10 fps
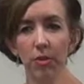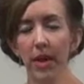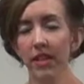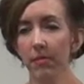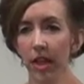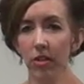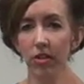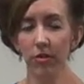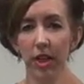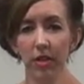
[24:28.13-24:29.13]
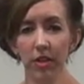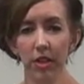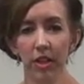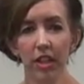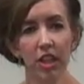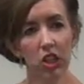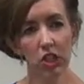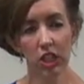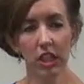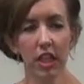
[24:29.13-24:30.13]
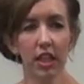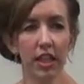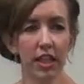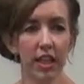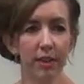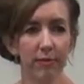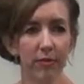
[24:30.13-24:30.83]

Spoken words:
your best manners around her. She's not a lady.